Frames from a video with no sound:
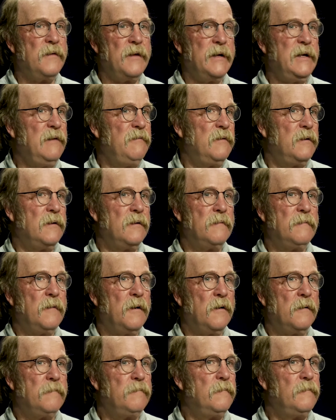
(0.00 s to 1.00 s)
than
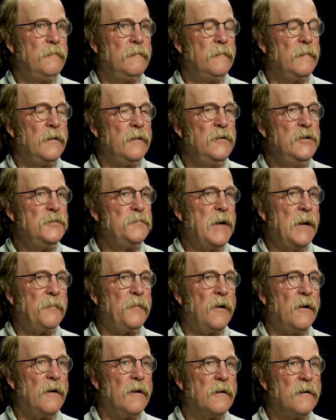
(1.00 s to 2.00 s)
even a
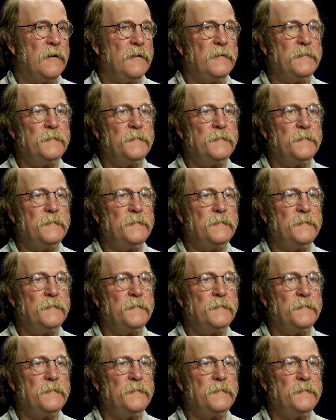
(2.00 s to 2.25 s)
newspaper article.